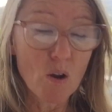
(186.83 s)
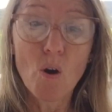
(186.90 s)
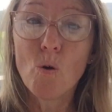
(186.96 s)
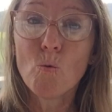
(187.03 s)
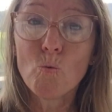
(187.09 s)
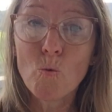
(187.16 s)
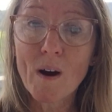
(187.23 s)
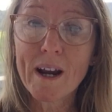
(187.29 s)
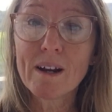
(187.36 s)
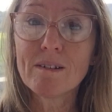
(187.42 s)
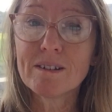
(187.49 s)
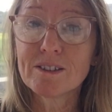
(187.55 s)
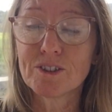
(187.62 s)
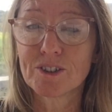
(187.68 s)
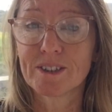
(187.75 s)
Where
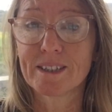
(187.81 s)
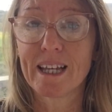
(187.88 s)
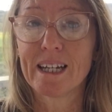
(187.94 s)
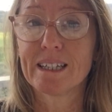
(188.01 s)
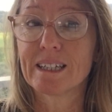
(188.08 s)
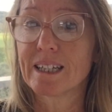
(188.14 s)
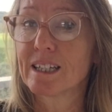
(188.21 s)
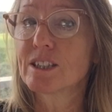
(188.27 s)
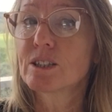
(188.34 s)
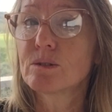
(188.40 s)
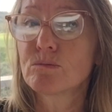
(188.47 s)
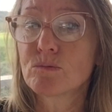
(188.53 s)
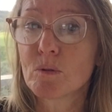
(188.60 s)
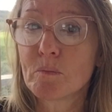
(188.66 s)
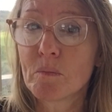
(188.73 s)
is your setting? Is it
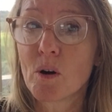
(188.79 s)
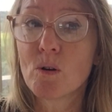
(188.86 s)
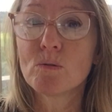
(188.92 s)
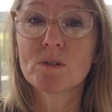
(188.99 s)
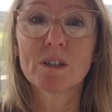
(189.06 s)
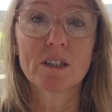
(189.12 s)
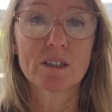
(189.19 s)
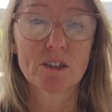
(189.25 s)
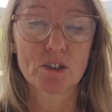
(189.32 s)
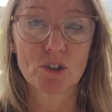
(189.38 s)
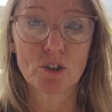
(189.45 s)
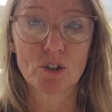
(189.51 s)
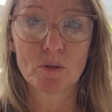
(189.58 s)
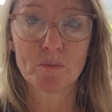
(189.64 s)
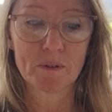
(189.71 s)
remote? Is it
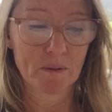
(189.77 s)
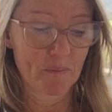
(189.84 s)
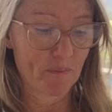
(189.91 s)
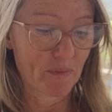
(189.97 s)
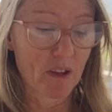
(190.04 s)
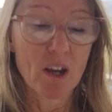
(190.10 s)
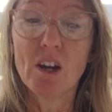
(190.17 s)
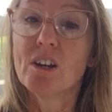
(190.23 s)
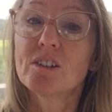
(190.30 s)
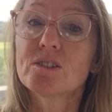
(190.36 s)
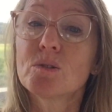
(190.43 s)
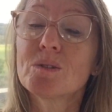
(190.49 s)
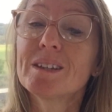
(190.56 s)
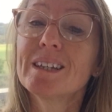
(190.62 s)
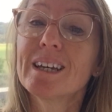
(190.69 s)
urban?
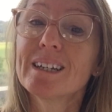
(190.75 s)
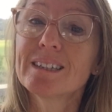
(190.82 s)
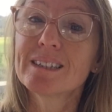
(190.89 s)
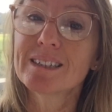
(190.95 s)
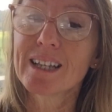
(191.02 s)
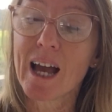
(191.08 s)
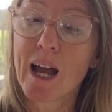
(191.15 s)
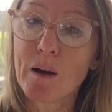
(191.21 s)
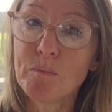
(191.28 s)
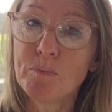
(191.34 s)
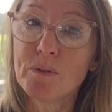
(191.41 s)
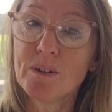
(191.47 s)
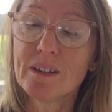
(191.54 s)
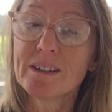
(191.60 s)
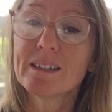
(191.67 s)
So the
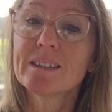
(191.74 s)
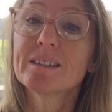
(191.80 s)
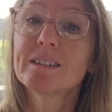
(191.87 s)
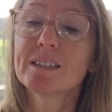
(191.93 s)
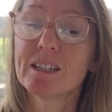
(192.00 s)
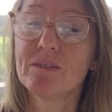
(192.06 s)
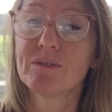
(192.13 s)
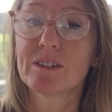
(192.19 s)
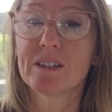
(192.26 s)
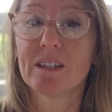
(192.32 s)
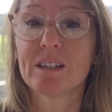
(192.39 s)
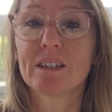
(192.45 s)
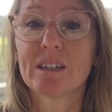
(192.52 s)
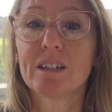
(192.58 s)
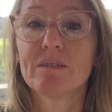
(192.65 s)
example that Stephen
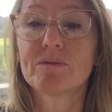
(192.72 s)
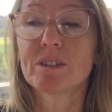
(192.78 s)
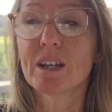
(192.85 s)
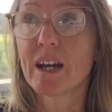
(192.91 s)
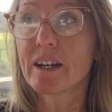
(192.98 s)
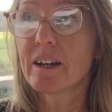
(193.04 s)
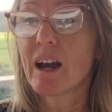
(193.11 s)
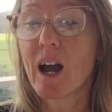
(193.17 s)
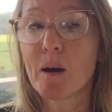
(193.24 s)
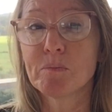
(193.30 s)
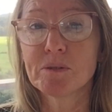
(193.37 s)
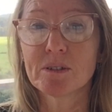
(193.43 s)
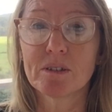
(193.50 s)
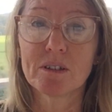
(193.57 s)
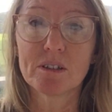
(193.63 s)
King gives, and I
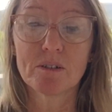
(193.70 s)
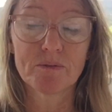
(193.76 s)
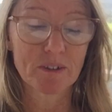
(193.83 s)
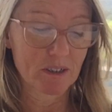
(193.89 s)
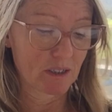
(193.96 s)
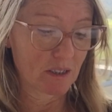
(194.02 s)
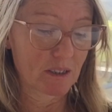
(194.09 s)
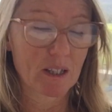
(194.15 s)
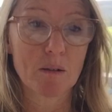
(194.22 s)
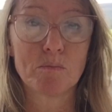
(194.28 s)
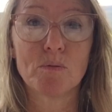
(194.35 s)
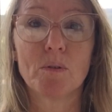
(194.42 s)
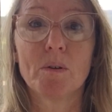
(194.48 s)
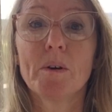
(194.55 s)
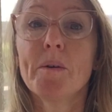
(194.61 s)
absolutely love this
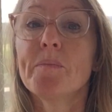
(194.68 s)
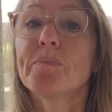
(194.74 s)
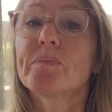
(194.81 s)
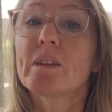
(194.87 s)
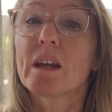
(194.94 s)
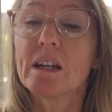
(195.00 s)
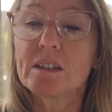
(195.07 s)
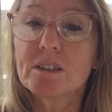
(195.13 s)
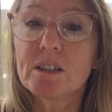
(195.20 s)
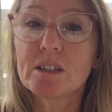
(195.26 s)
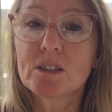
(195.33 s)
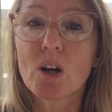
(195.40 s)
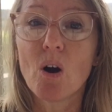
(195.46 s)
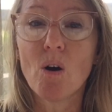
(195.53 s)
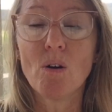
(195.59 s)
example, is he
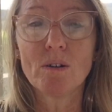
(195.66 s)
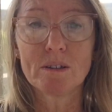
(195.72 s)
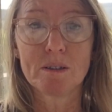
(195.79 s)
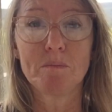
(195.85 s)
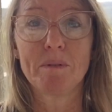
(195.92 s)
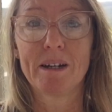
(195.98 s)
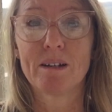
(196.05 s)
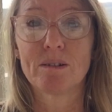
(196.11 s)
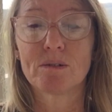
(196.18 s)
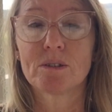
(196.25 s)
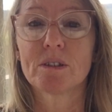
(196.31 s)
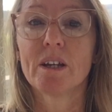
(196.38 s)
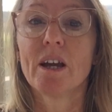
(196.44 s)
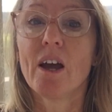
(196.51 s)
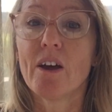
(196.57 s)
talks about
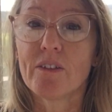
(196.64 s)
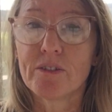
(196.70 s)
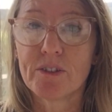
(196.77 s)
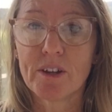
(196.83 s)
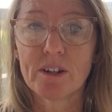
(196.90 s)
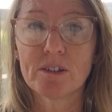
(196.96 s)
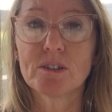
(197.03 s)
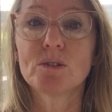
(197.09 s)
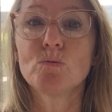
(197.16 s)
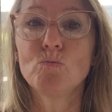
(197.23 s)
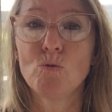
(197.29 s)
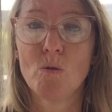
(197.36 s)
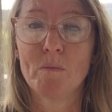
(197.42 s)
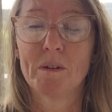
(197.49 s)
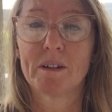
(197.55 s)
there's a
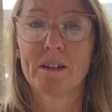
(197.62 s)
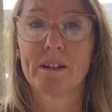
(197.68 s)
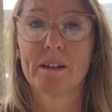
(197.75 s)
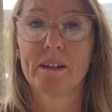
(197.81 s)
woman